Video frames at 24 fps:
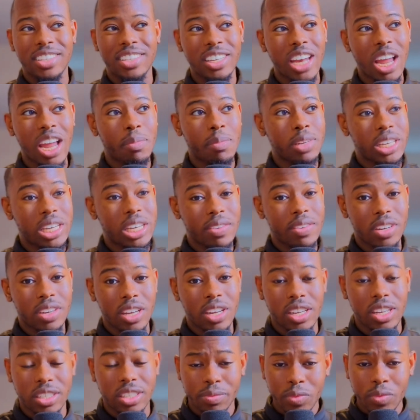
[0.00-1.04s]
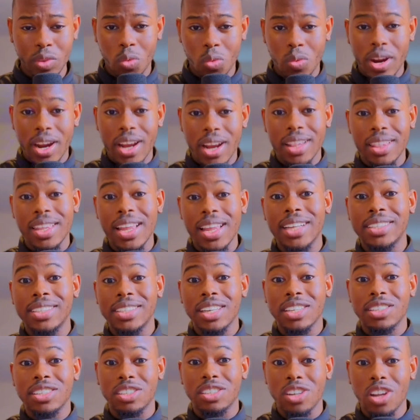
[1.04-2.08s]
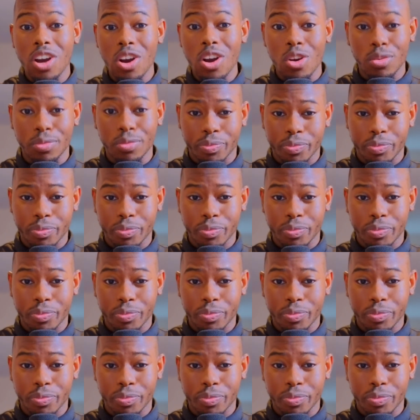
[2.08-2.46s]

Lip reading: I believe it is, where it lets us know